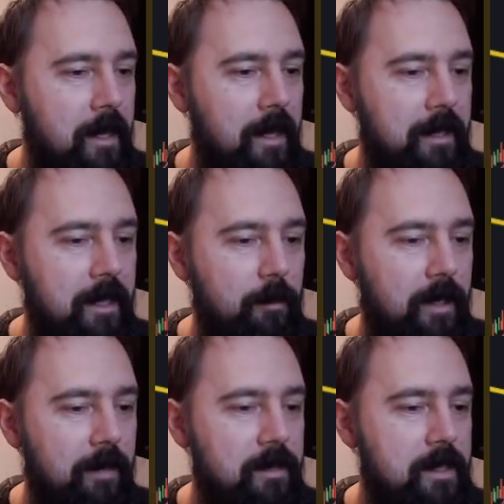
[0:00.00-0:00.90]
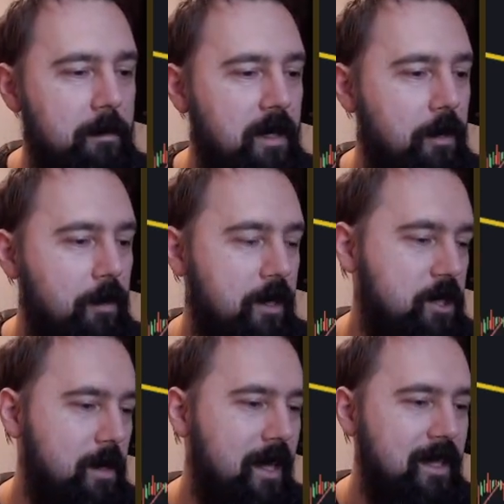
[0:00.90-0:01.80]
and then we can do some kind of
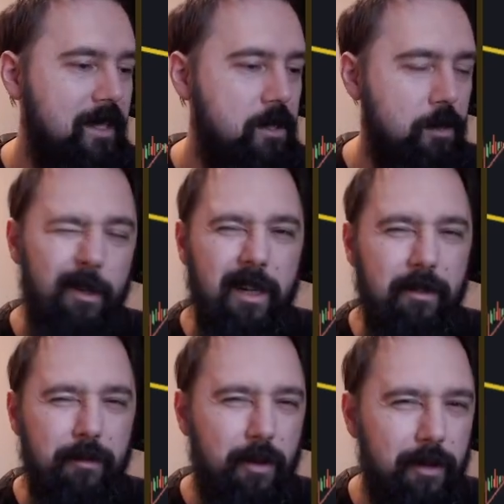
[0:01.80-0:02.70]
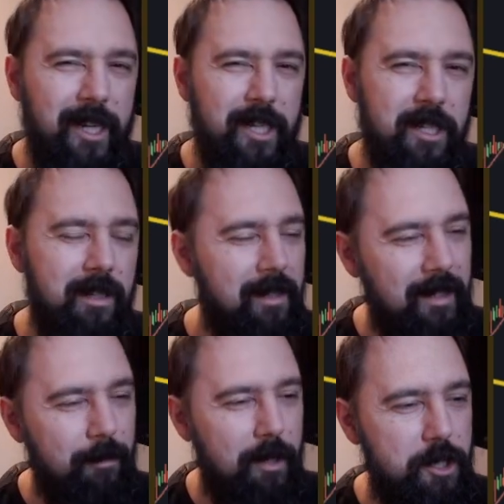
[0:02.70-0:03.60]
correction. I think it's too early for correction,
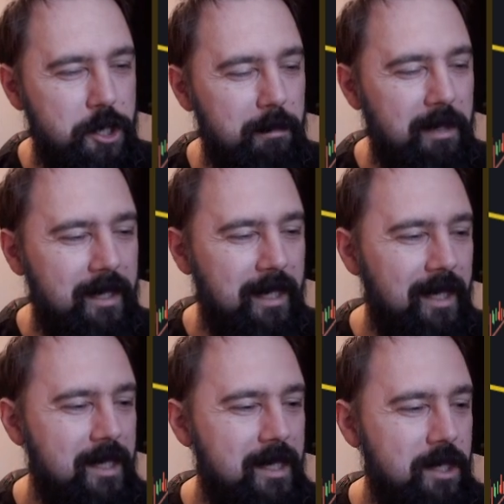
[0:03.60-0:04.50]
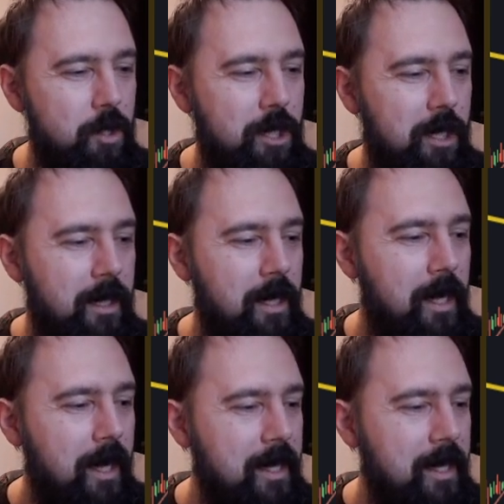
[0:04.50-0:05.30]
not quite sure, but I think it's too early,